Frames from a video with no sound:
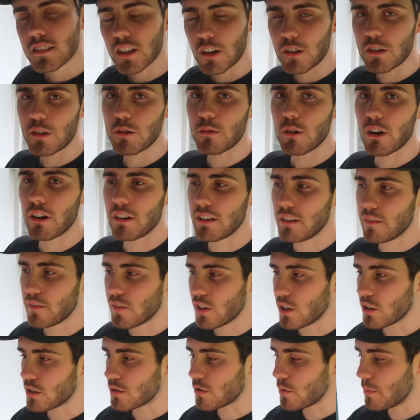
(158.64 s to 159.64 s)
don't you worry, the
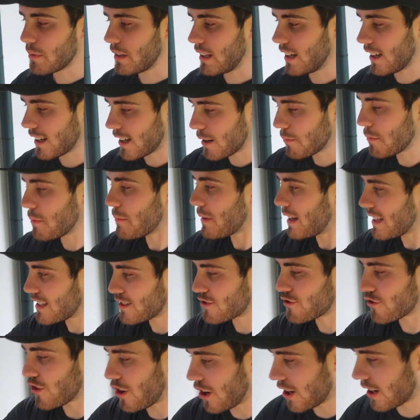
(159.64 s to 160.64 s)
vlogs will be like coming
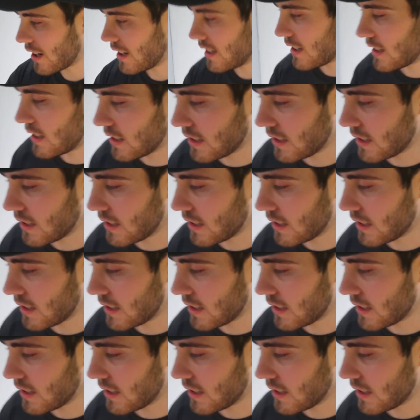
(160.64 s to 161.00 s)
back strong.